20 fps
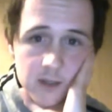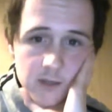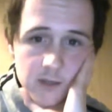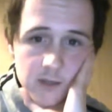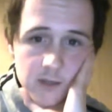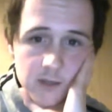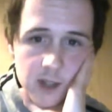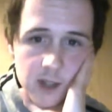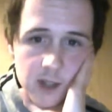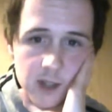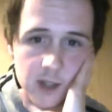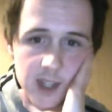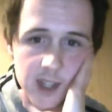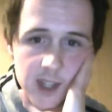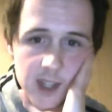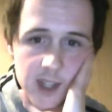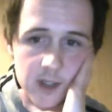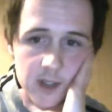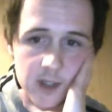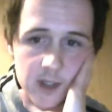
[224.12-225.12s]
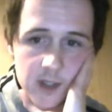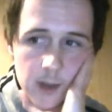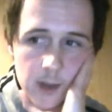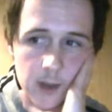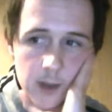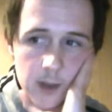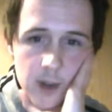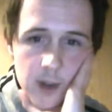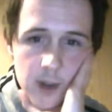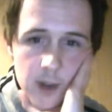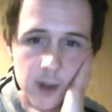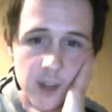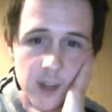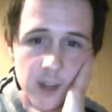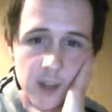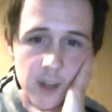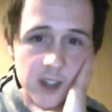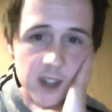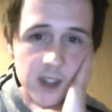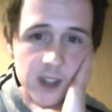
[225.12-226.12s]
You know, even perhaps old
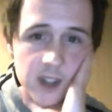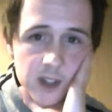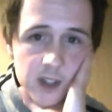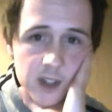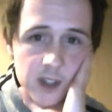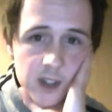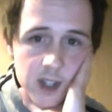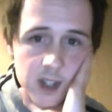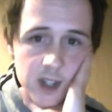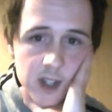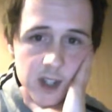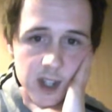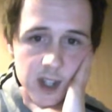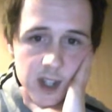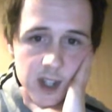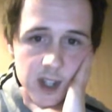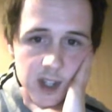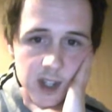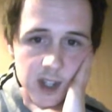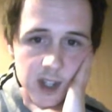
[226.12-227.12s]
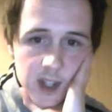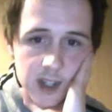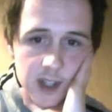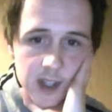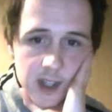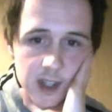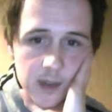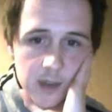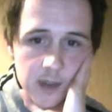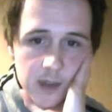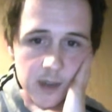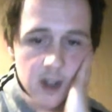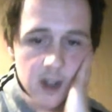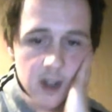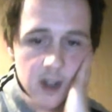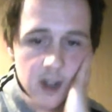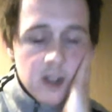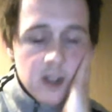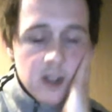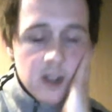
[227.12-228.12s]
age. You know, that's a bit of a
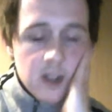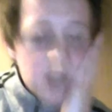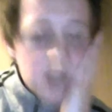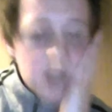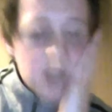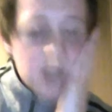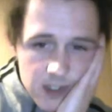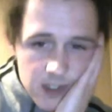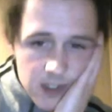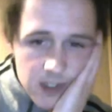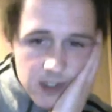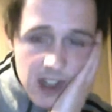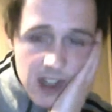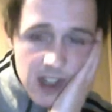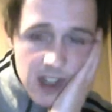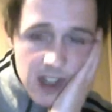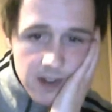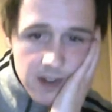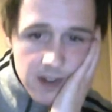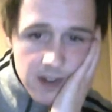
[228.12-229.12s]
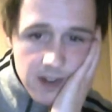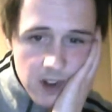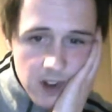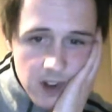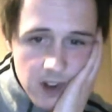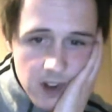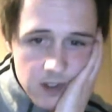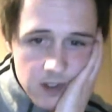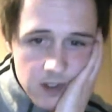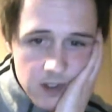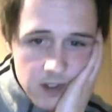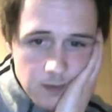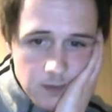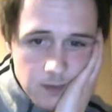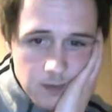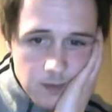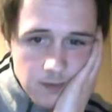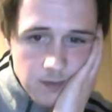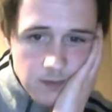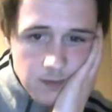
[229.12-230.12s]
sort of scary thought,
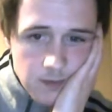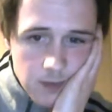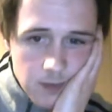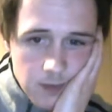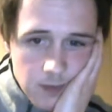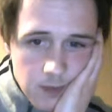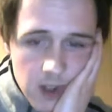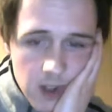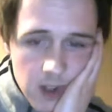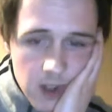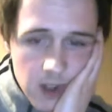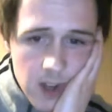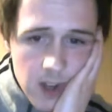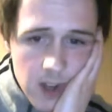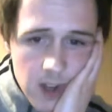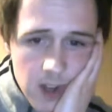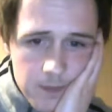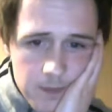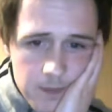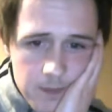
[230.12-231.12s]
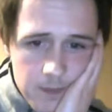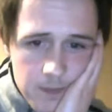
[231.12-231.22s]
but um,